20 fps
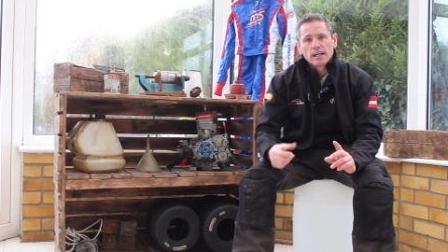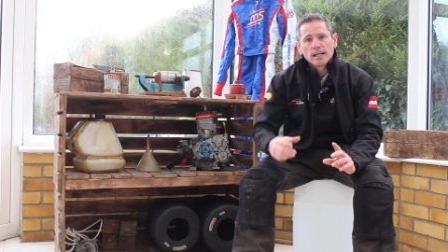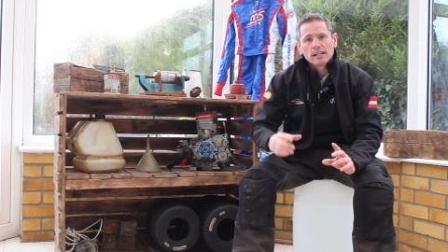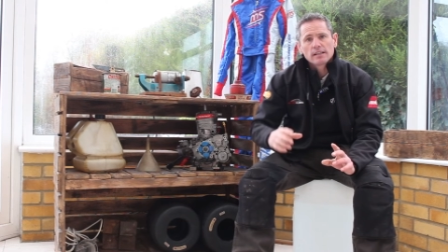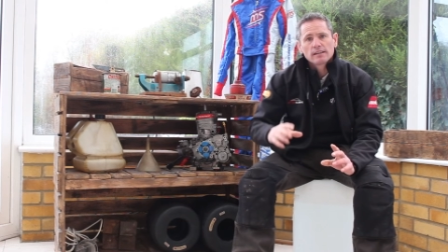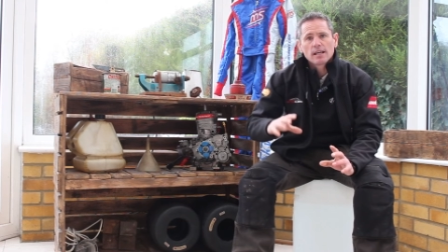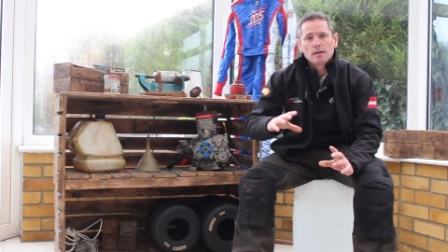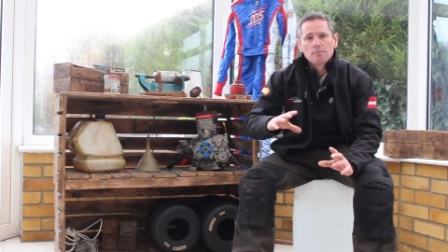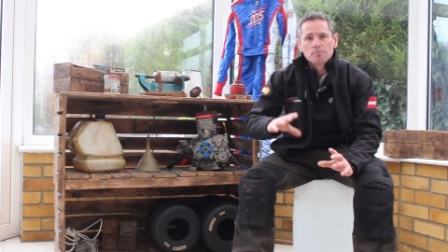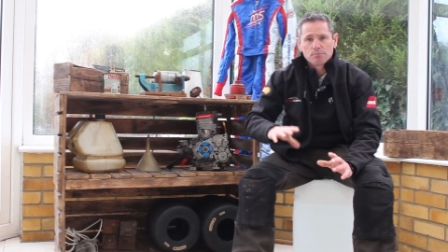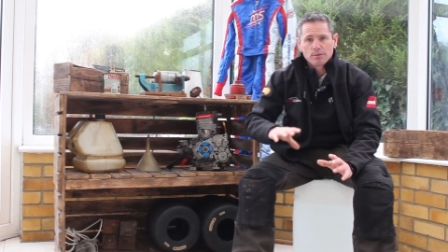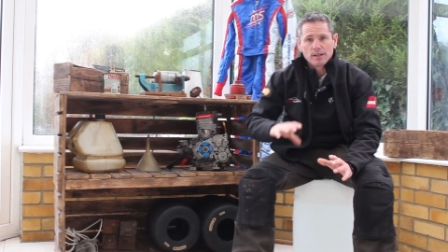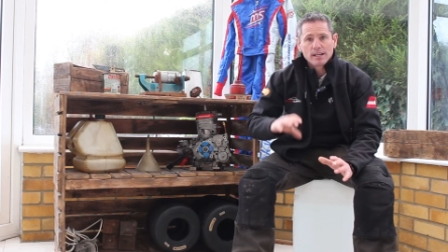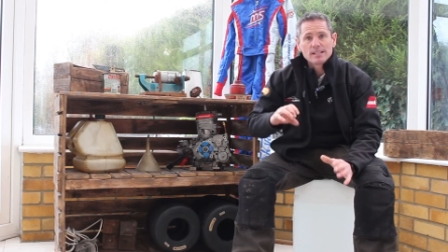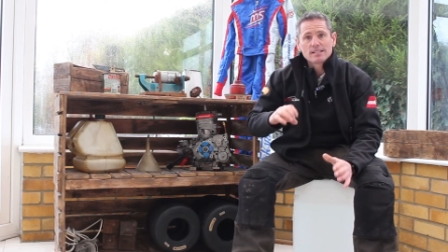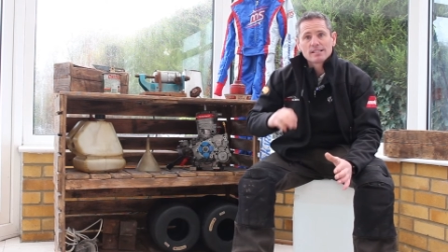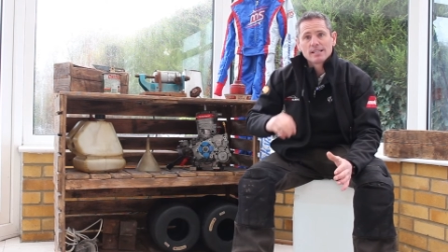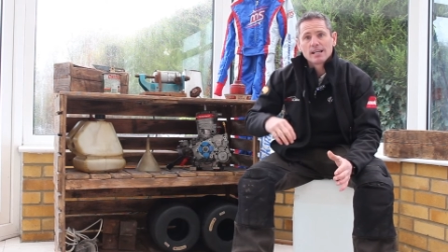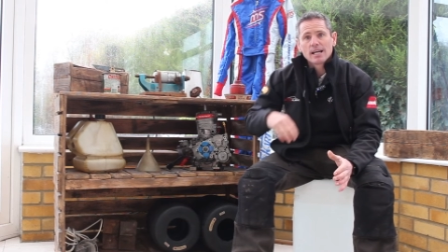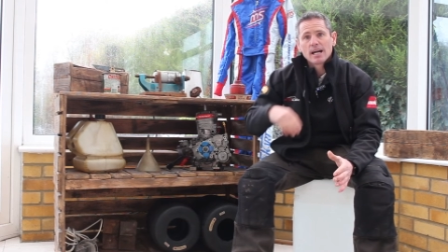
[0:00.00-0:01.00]
it then
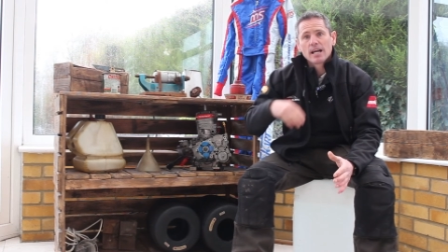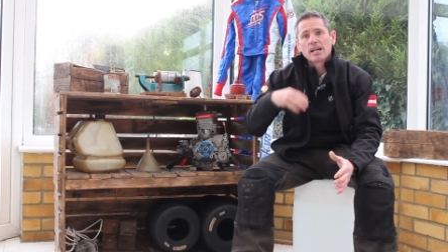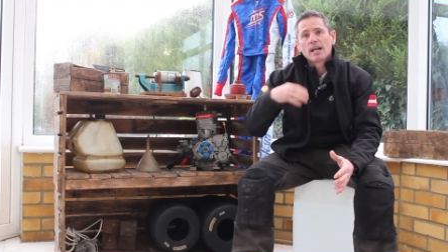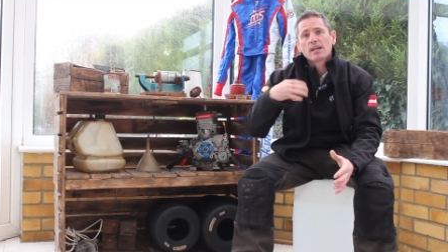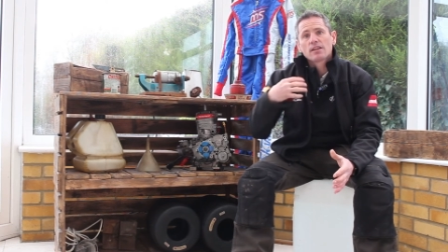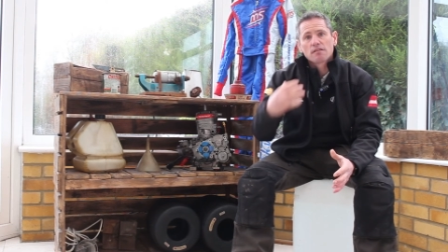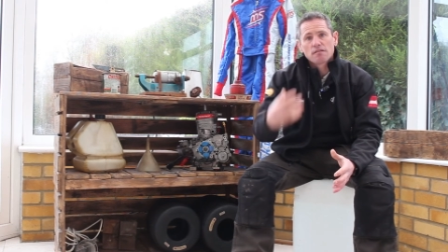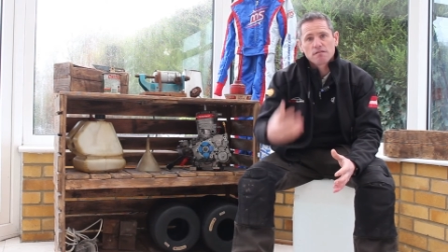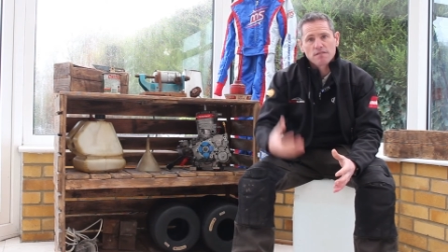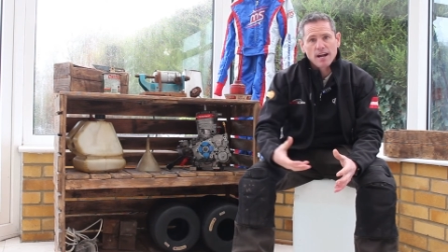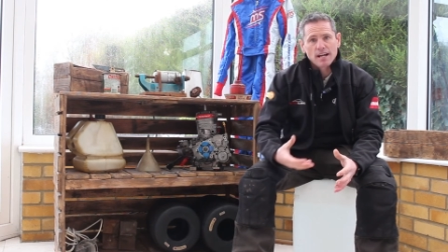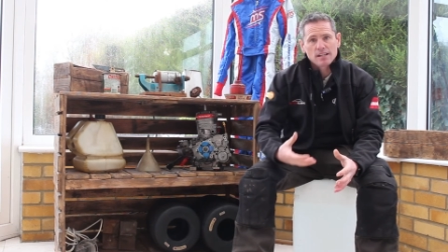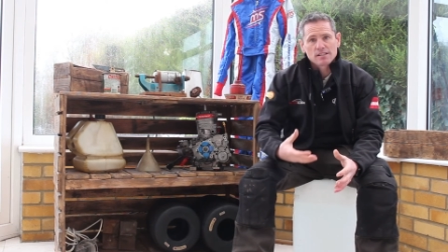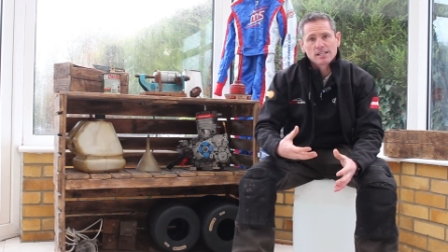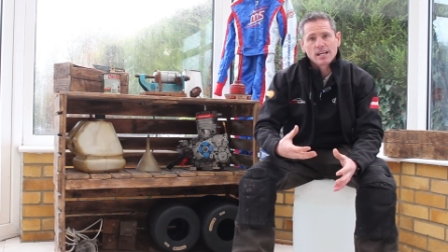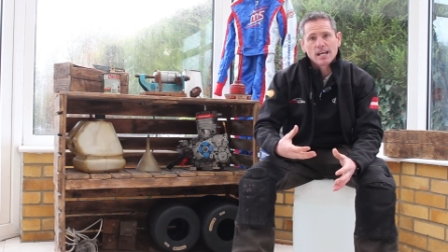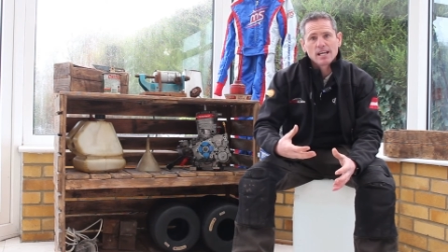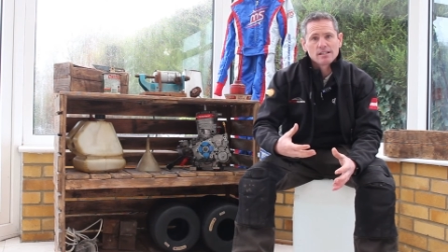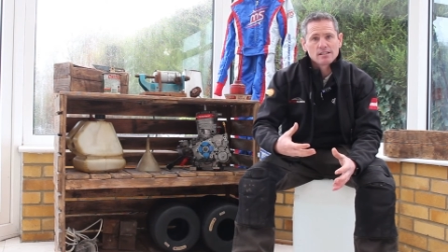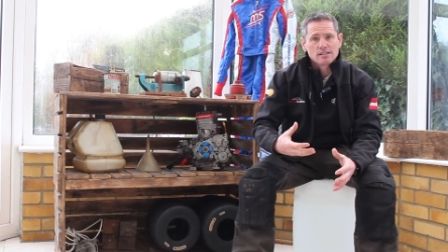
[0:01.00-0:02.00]
brings in another
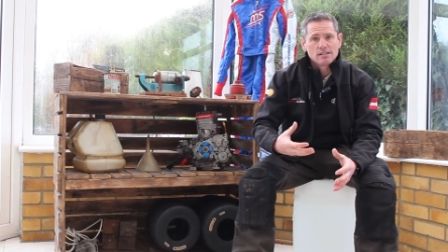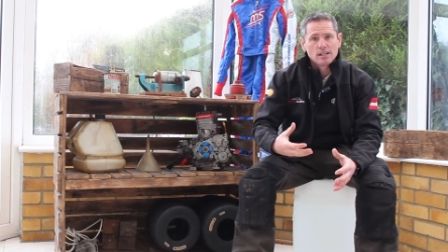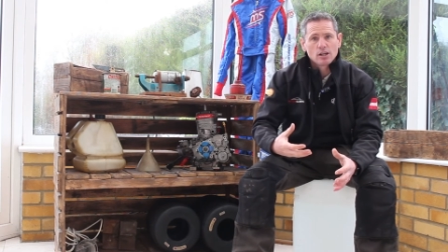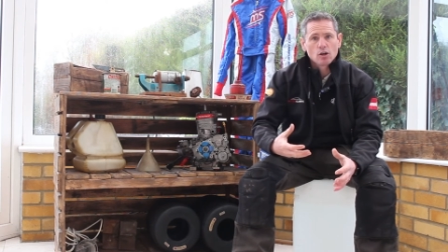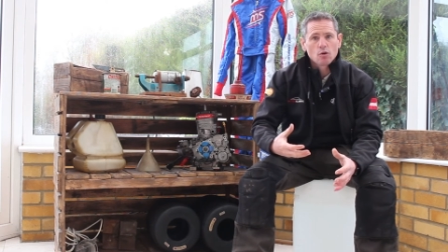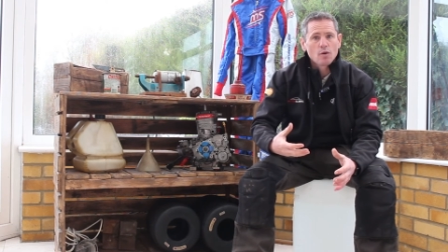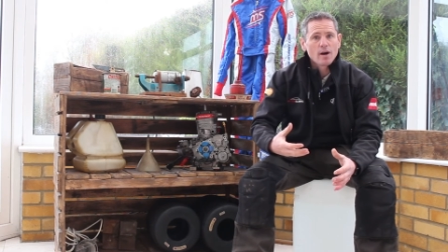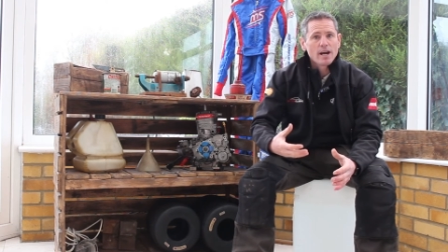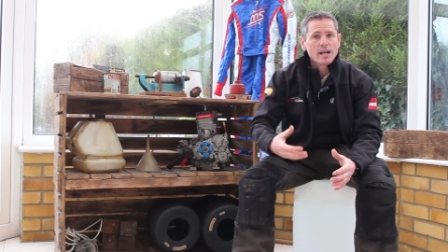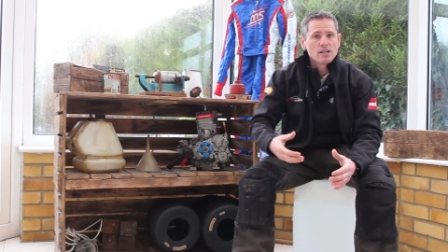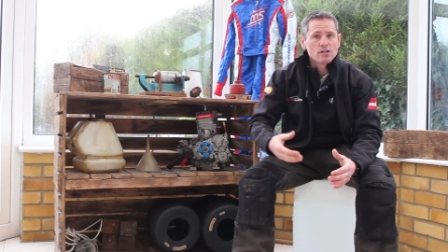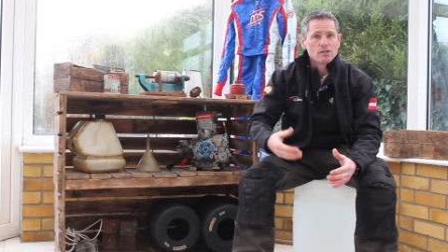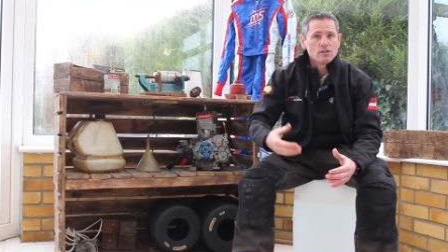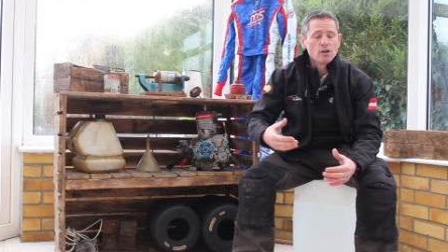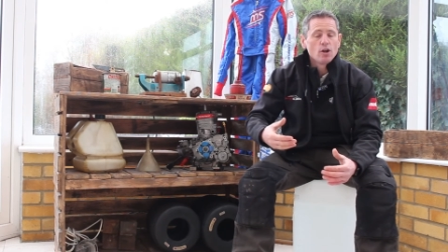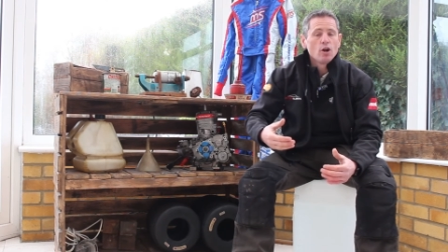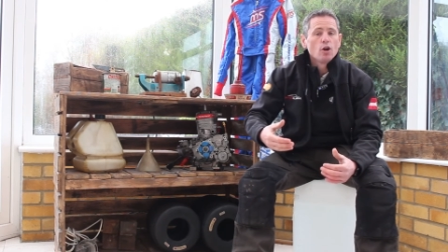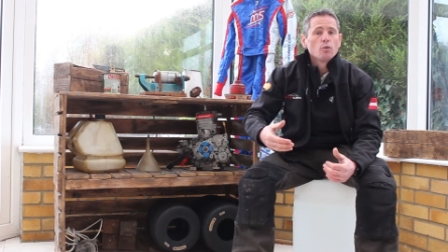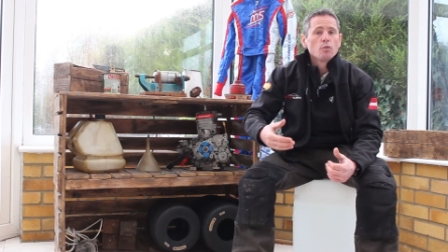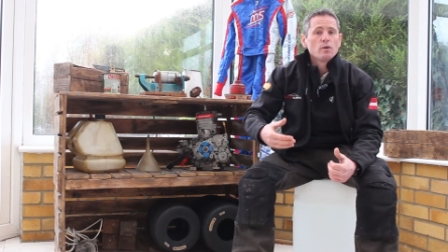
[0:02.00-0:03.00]
factor into the
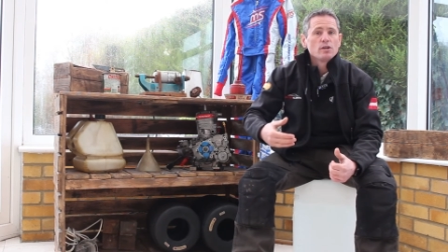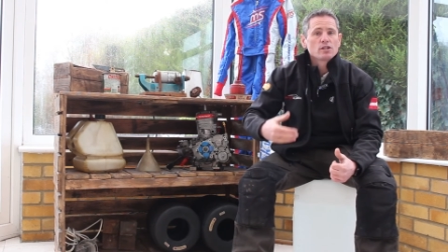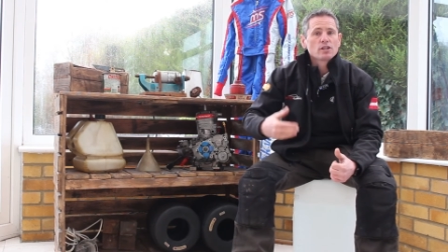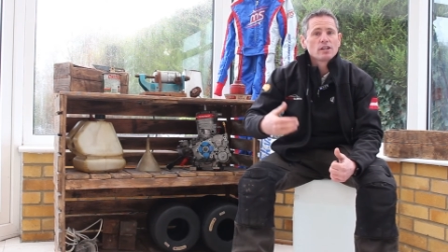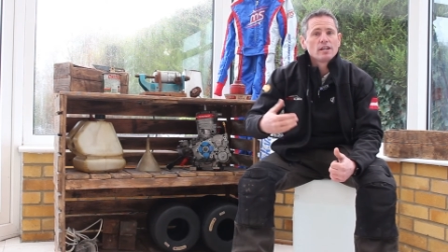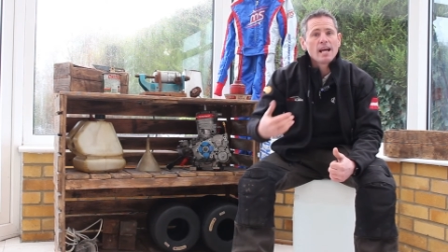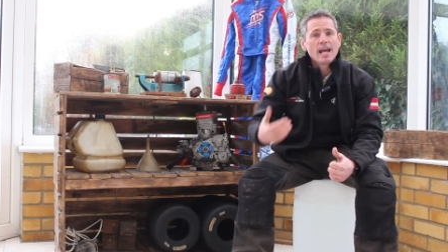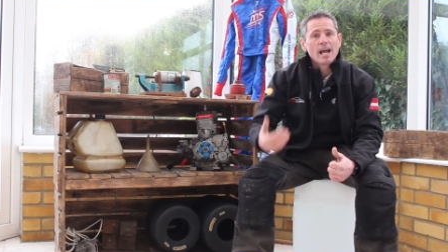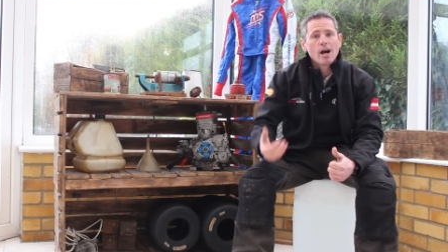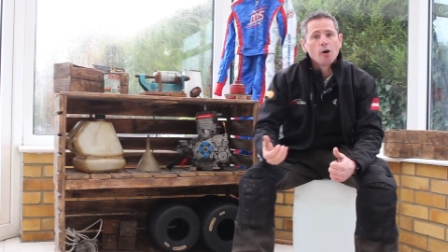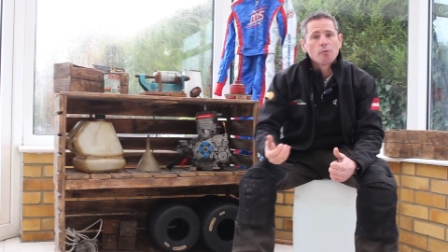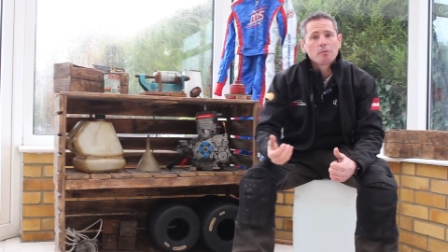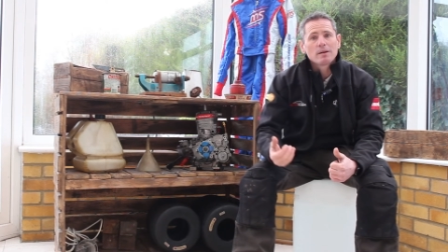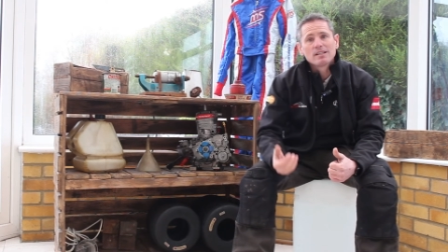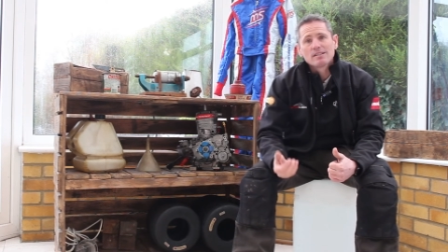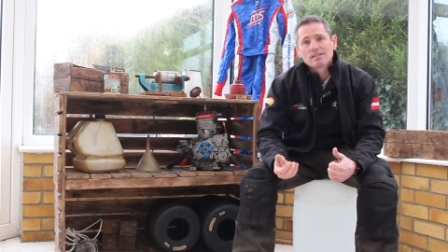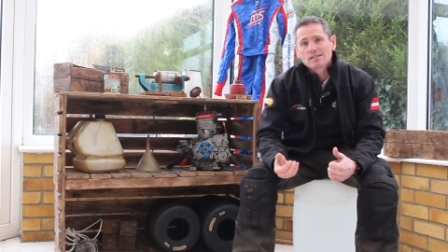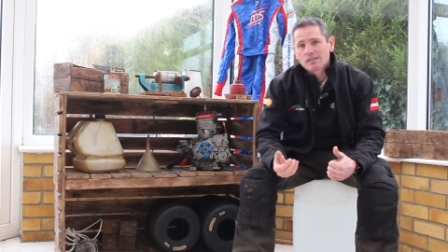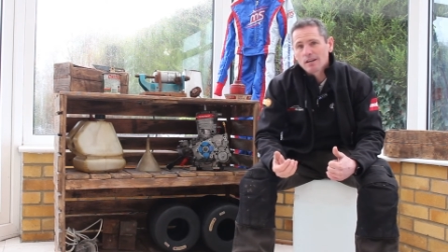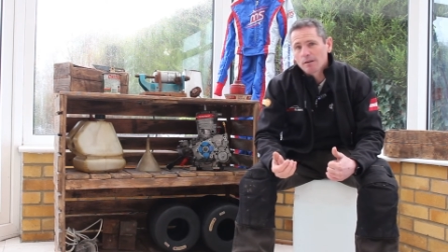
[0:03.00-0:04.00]
equation, which can help
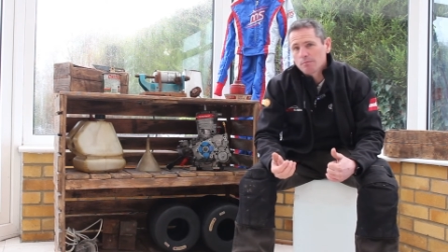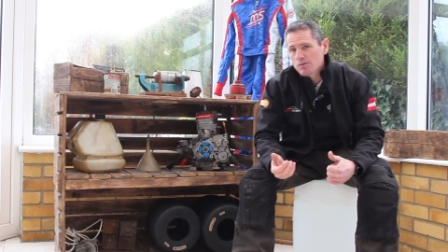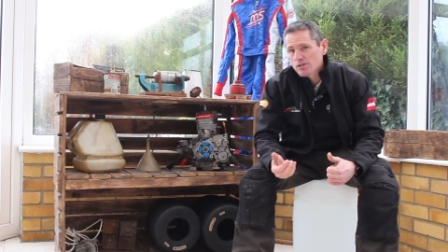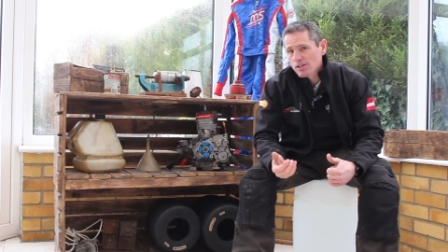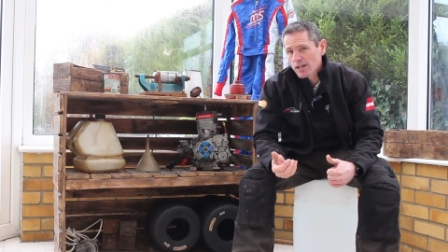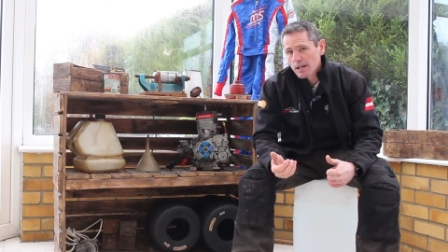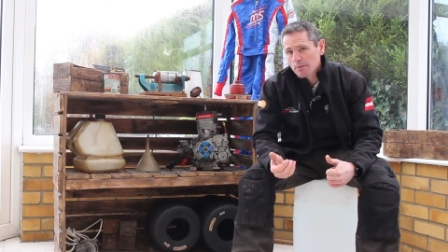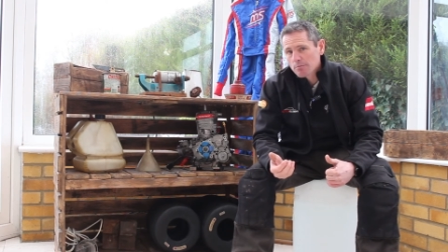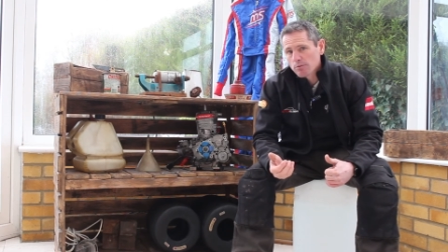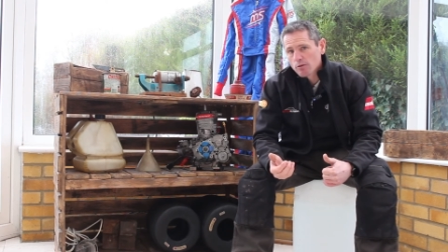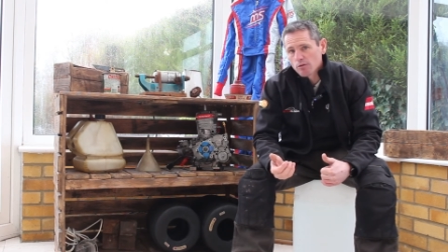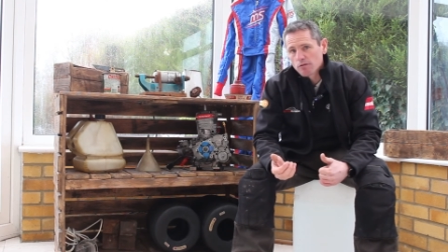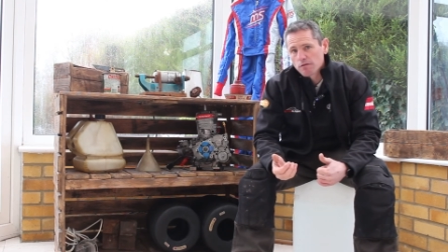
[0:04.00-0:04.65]
in some shape or